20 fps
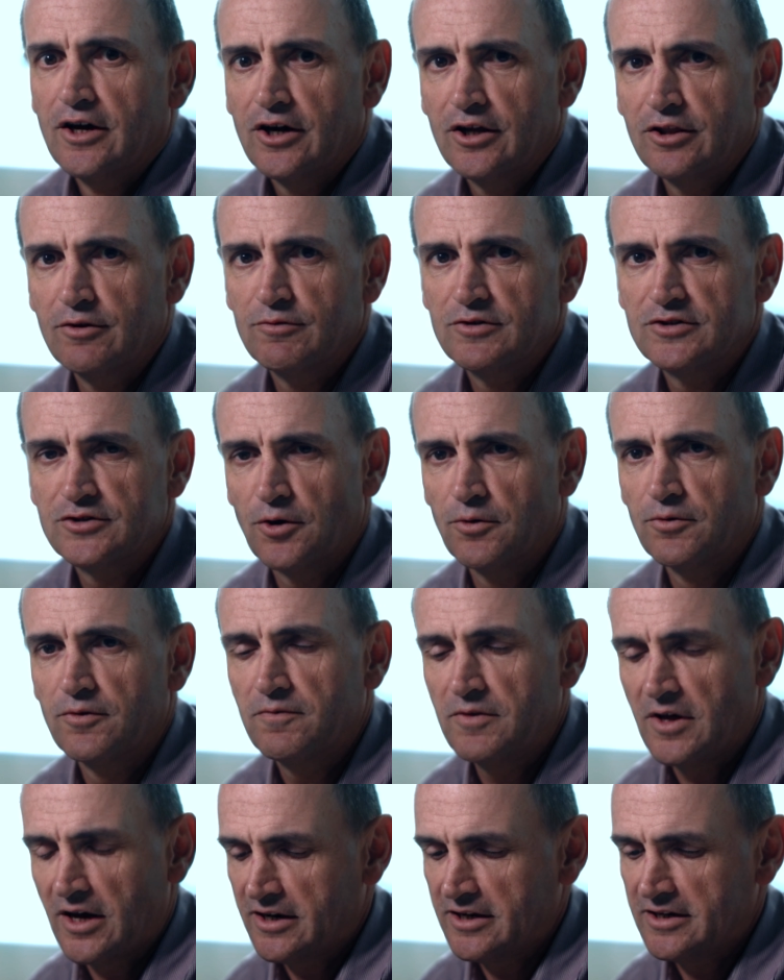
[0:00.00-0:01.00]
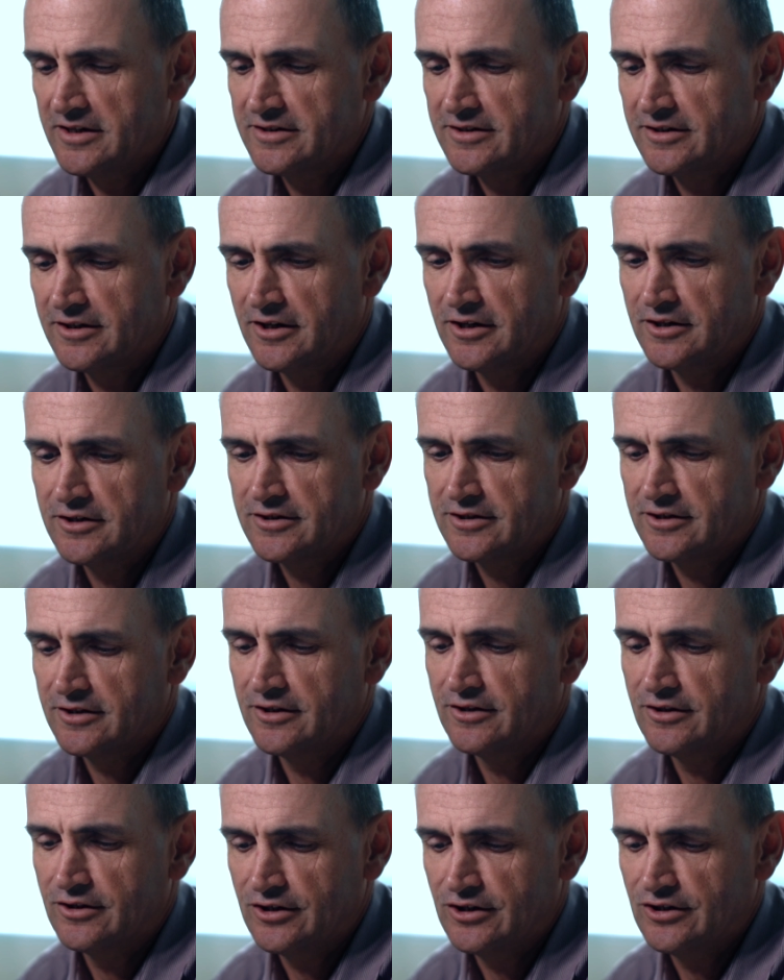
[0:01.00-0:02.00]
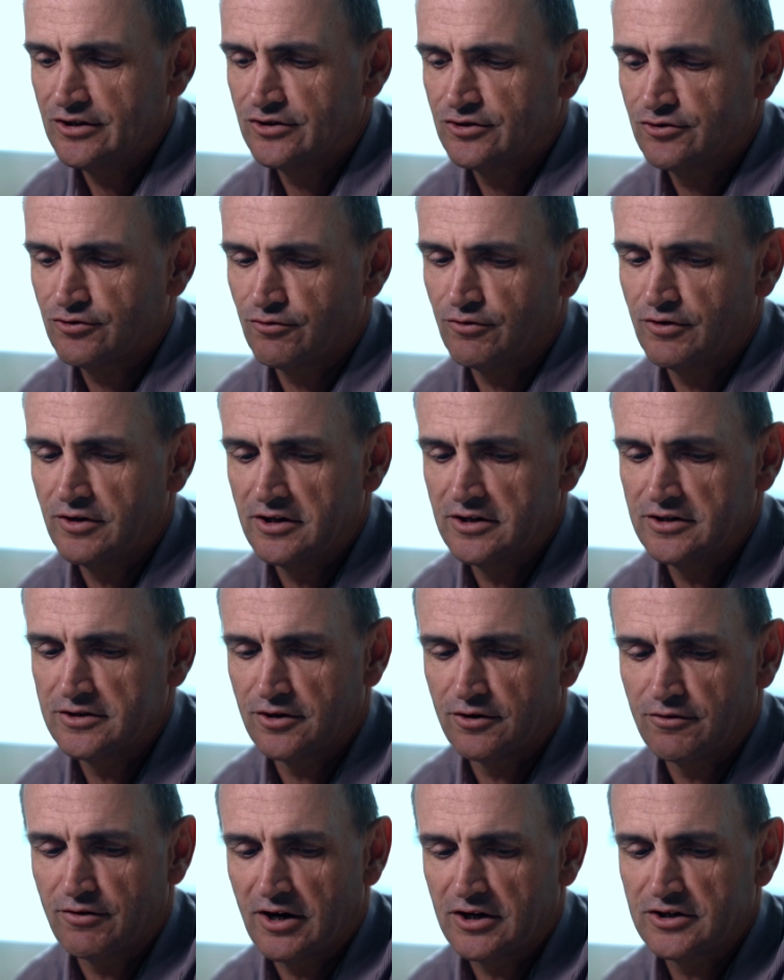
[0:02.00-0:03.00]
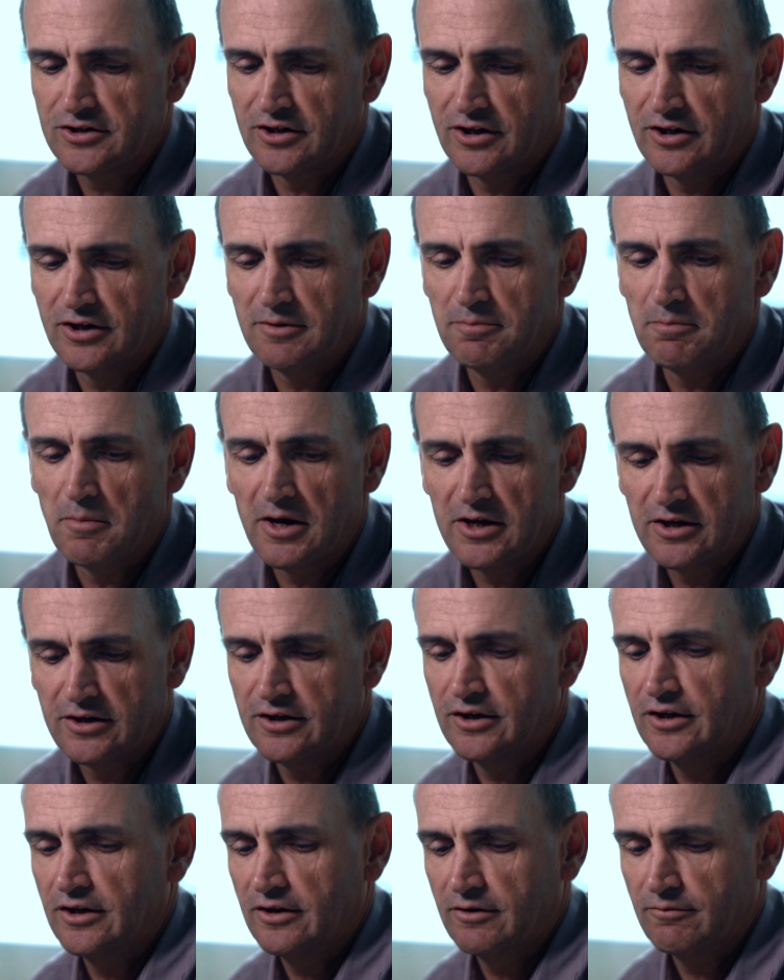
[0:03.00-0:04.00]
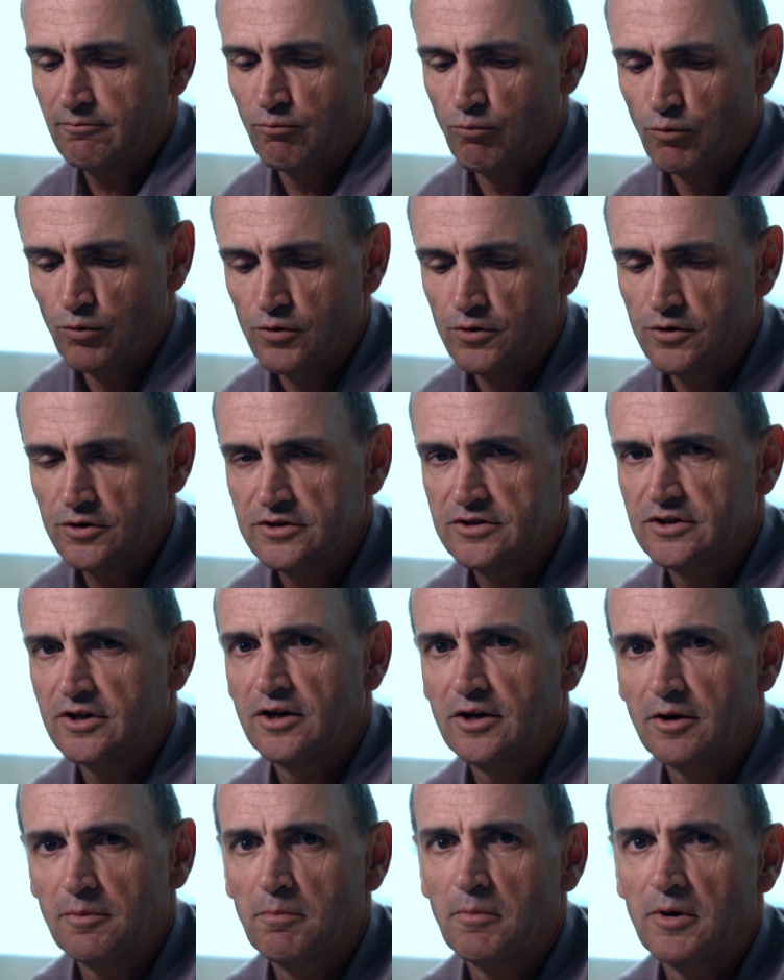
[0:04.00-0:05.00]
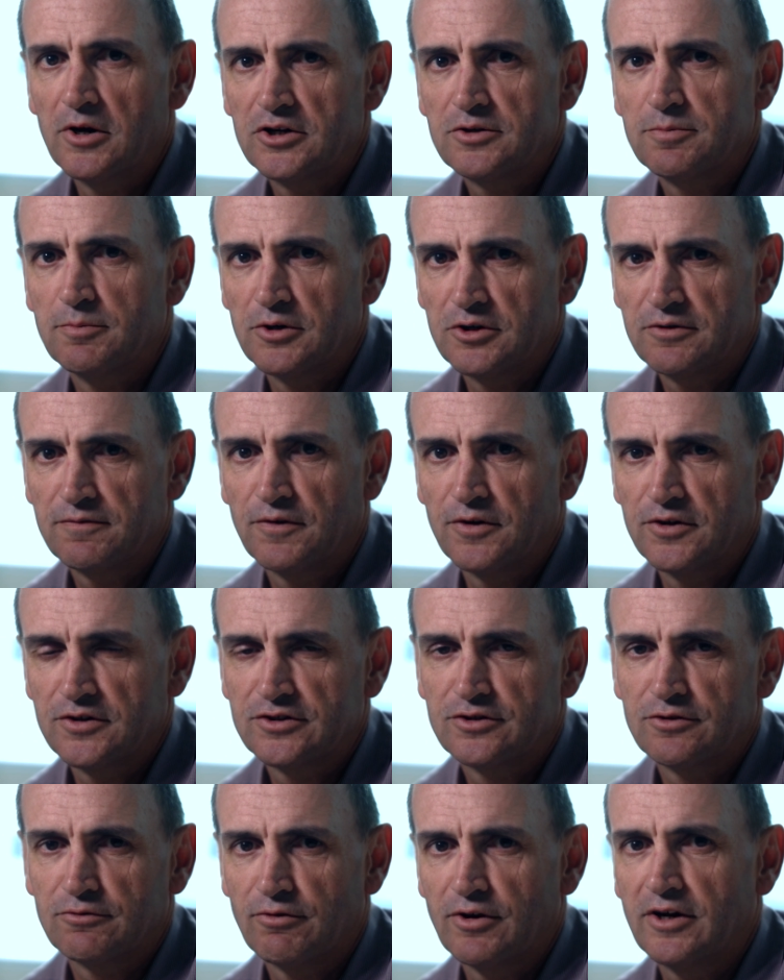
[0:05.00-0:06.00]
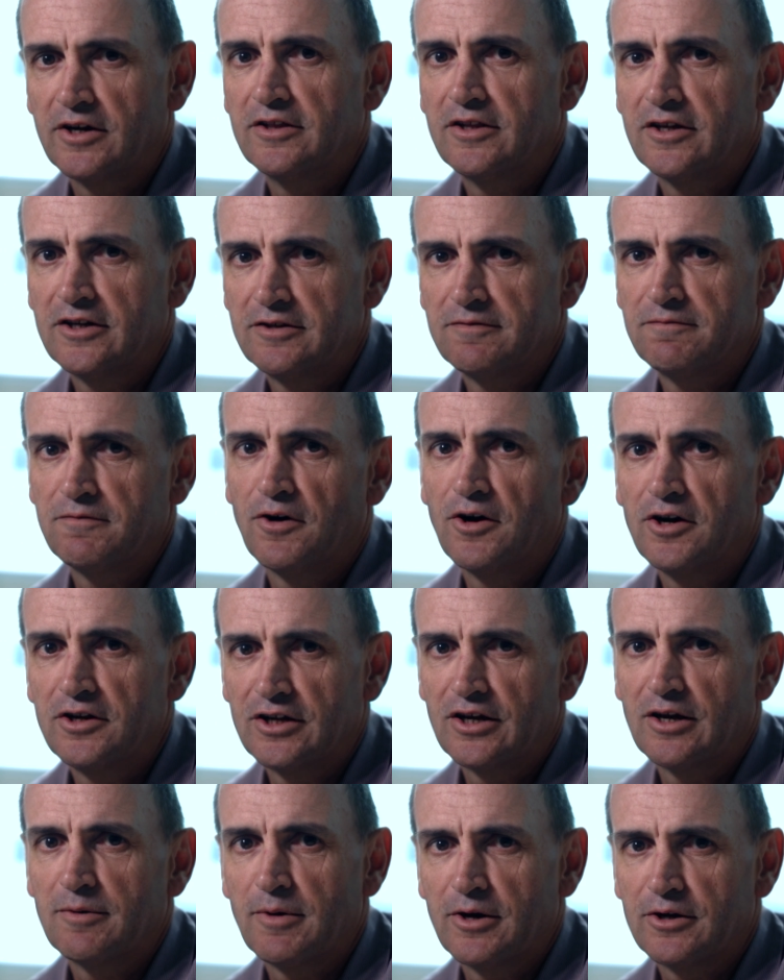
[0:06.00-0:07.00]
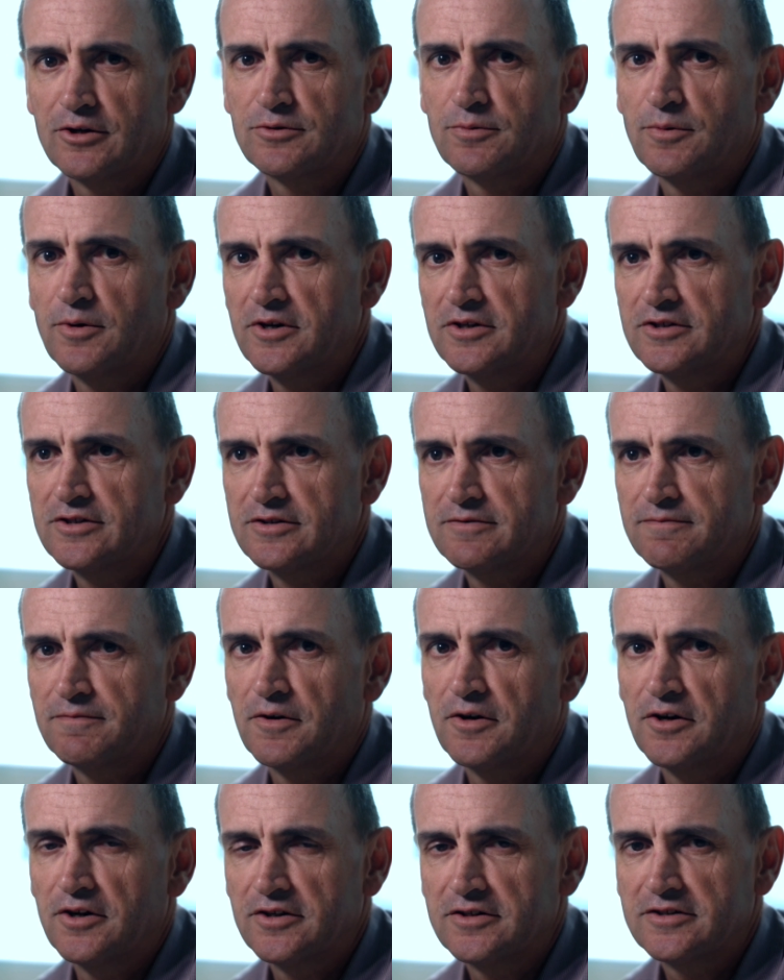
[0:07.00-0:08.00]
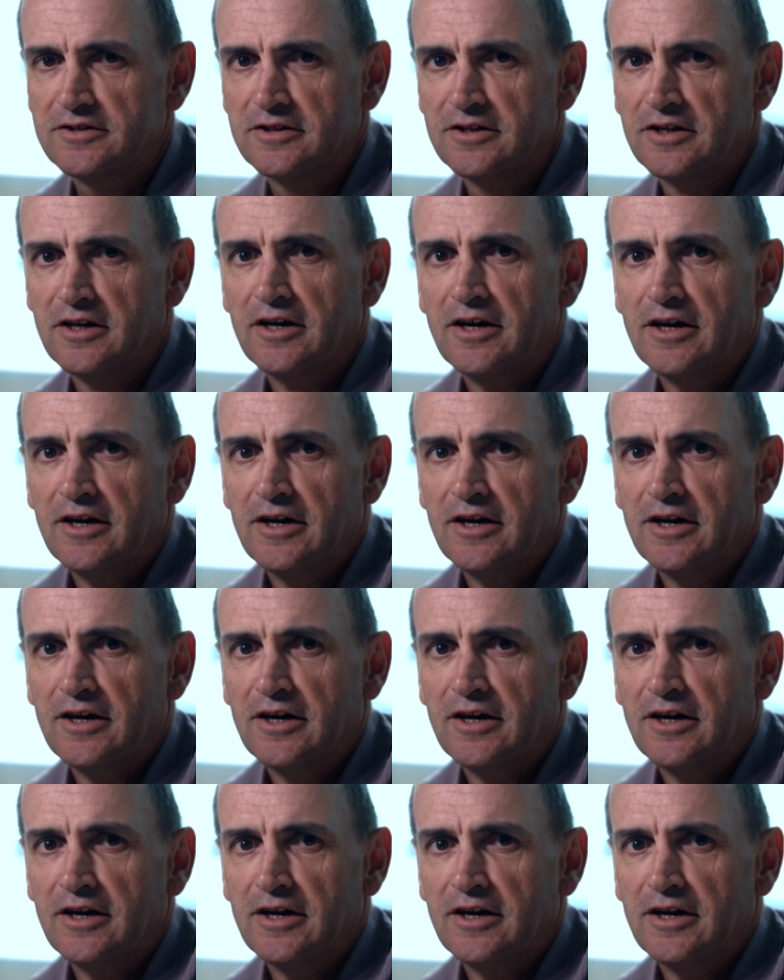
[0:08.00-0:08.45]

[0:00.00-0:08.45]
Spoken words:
And the result of that is that these trees are actually making wood at a much, much faster rate. They're dividing about twice as fast.